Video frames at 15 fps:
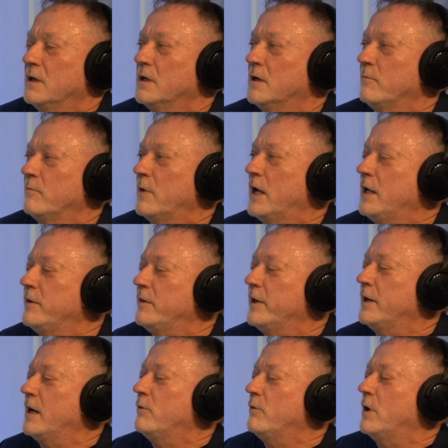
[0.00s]
Um, and
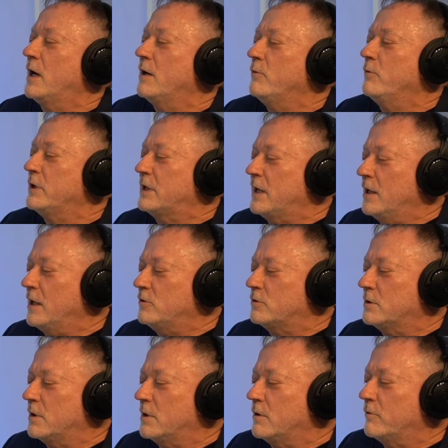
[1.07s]
then I I would get
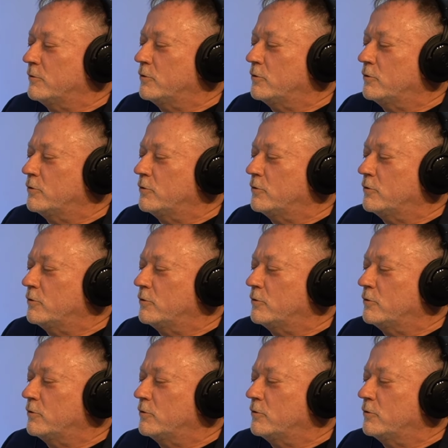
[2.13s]
to the,